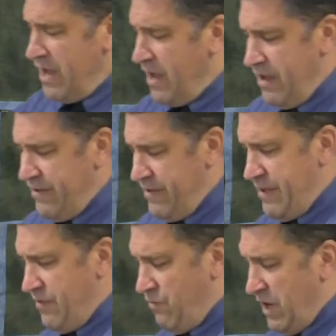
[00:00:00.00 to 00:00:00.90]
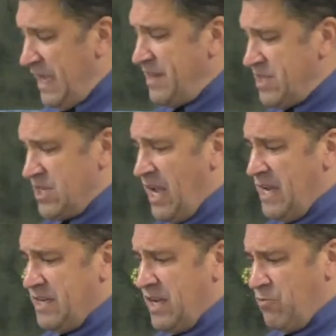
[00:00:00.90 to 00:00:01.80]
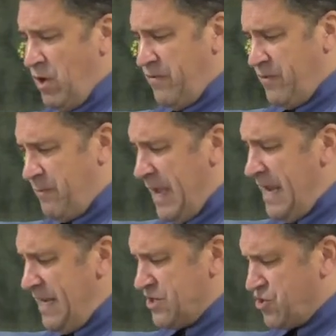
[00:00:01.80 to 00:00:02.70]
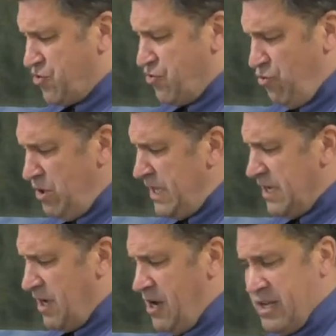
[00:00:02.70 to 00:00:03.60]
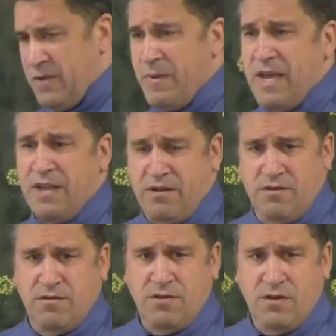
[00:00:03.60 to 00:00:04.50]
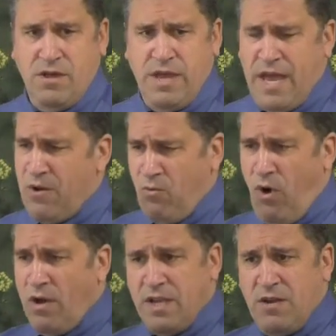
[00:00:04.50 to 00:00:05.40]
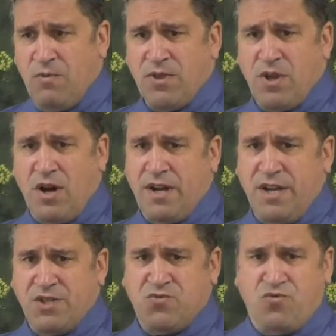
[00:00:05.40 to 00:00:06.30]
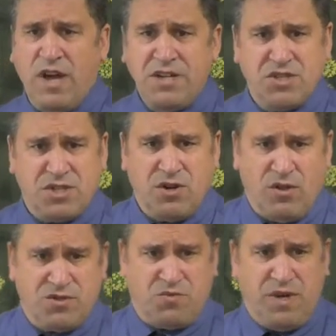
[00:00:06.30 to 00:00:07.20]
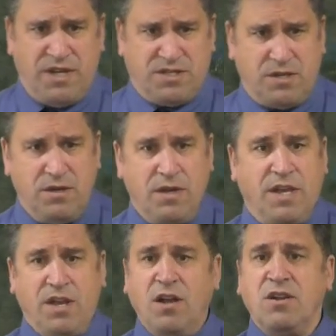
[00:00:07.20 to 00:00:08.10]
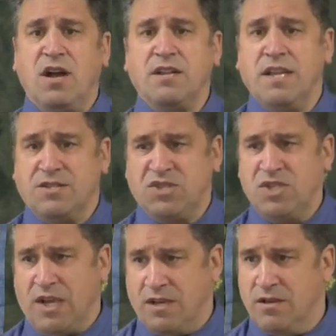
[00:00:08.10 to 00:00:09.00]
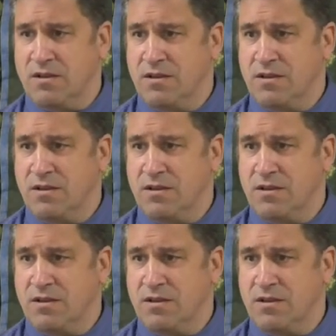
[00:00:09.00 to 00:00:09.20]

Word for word: uh, we get this idea well, if a man is truly a godly man and walking with God and he's righteous in all his ways, he ought not get sick.